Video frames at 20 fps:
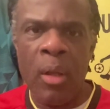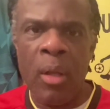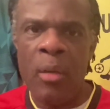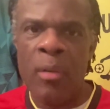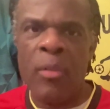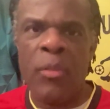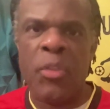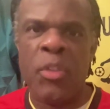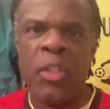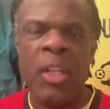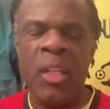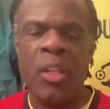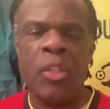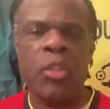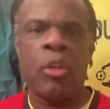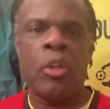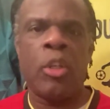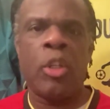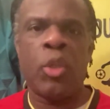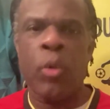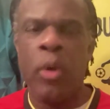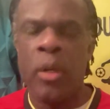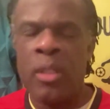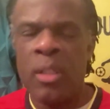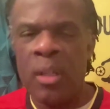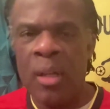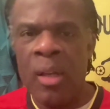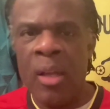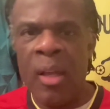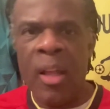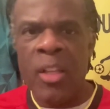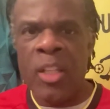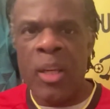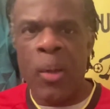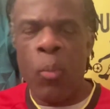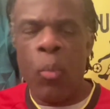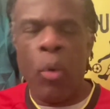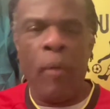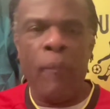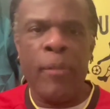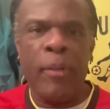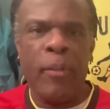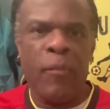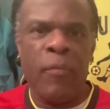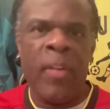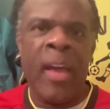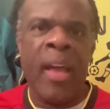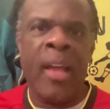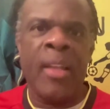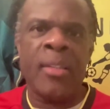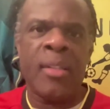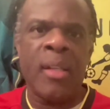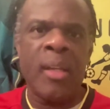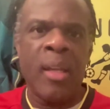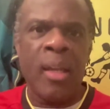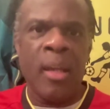You've seen this on Twitter. Some Watford fans